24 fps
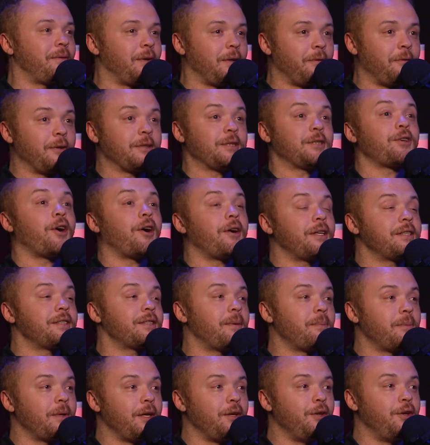If you're starting
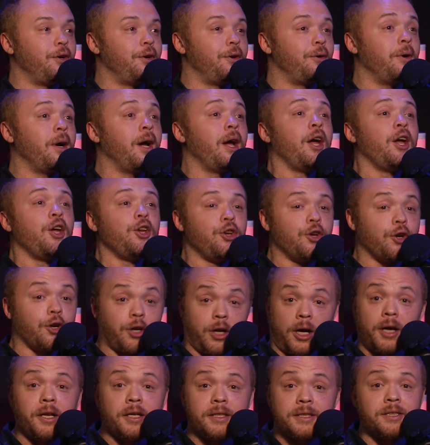something new, you're
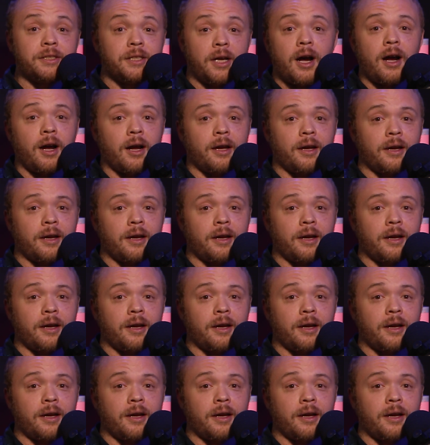gonna suck.